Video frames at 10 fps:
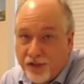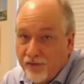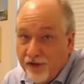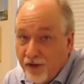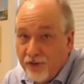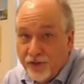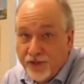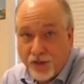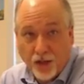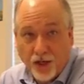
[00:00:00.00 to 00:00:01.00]
some variable
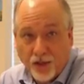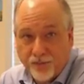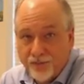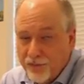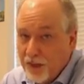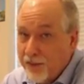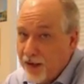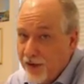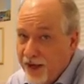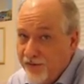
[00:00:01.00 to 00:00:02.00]
Zork. A
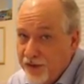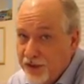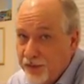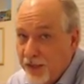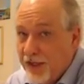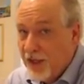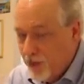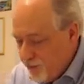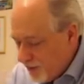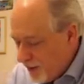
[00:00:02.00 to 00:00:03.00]
better name for this would be
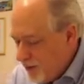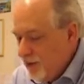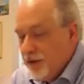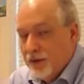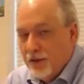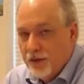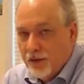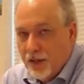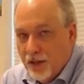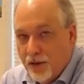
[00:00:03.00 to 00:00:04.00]
count, but
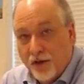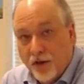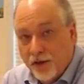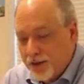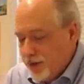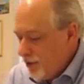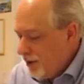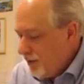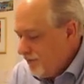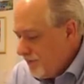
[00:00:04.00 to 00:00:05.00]
I want to call it
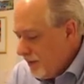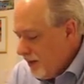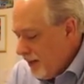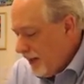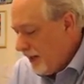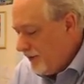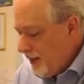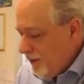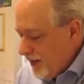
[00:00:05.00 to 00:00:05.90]
Zork. And then we